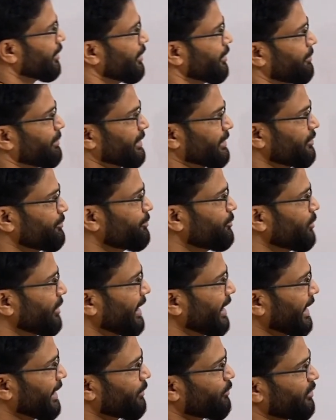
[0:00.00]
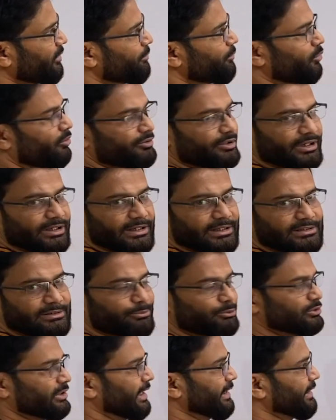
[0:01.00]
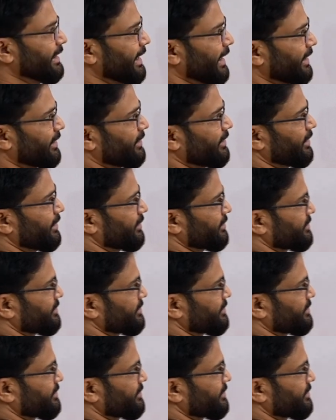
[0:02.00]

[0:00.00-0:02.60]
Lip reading: But if you add one more data, suppose I add the